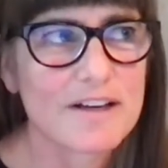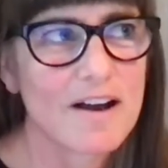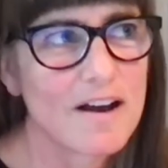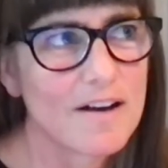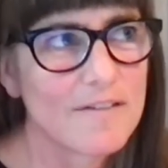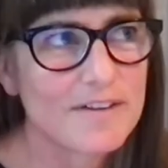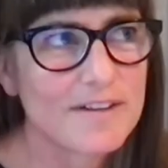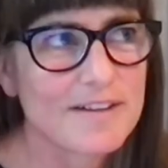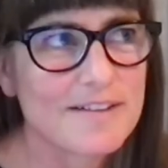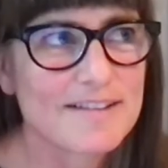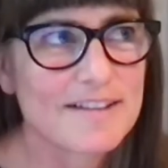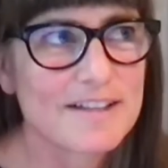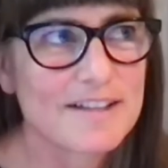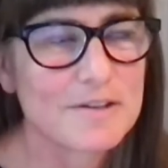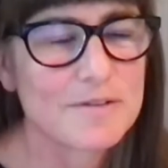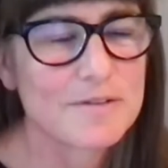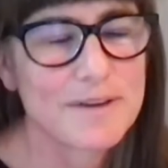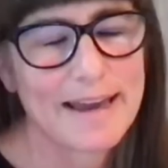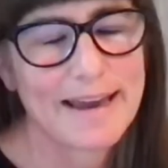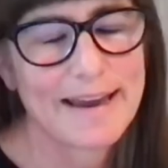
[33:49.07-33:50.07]
obviously
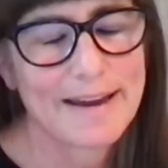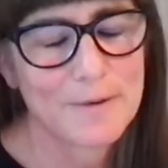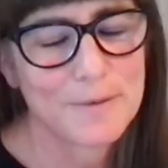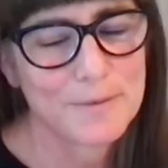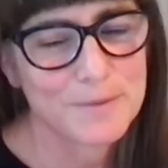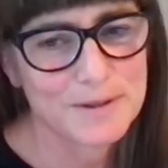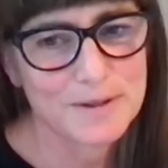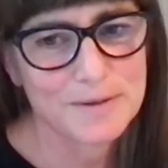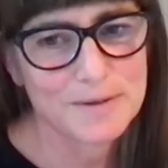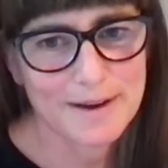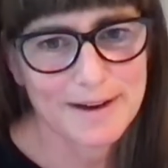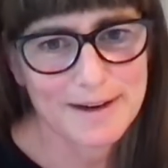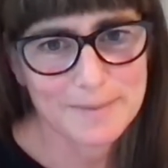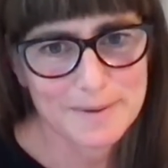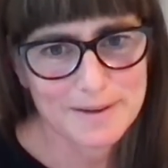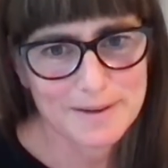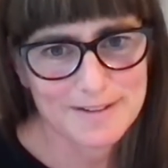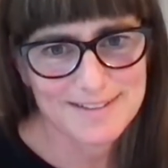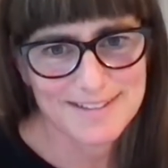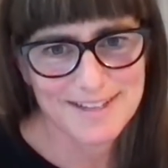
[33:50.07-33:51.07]
you can't only write
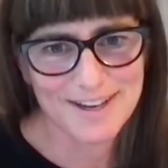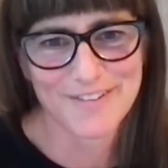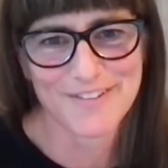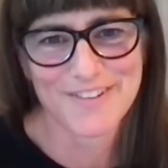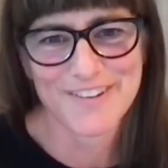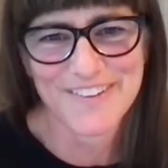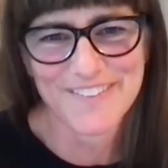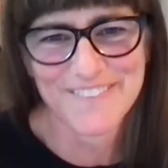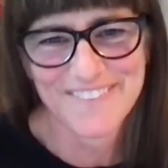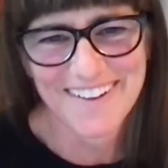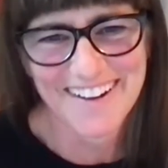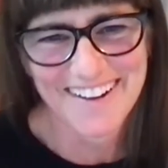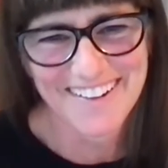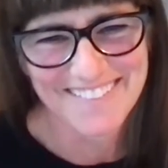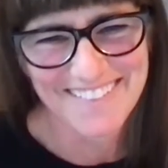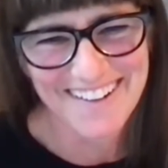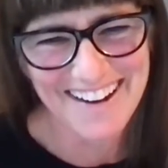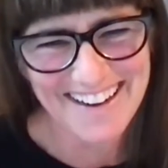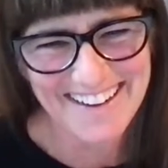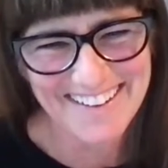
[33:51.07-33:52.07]
about stuff you want to
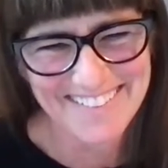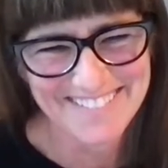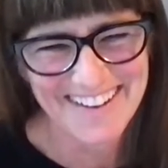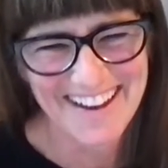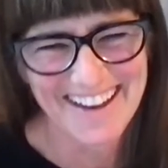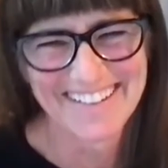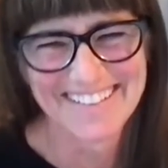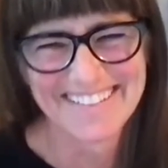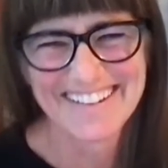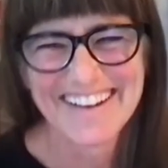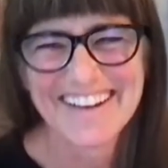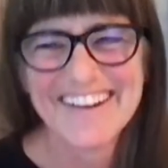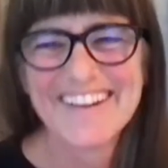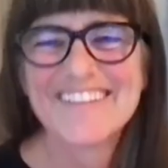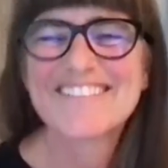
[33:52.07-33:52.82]
write about,